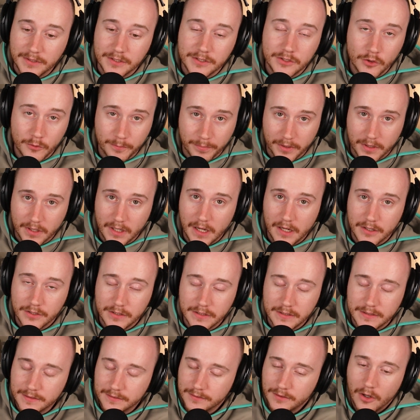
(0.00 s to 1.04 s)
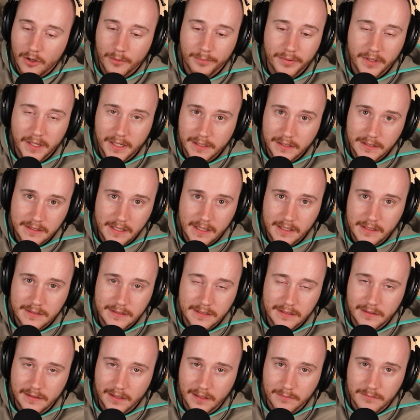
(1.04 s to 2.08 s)
super cautious, don't play any
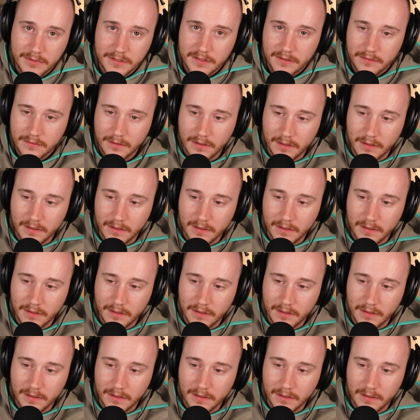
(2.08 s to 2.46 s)
EAC games.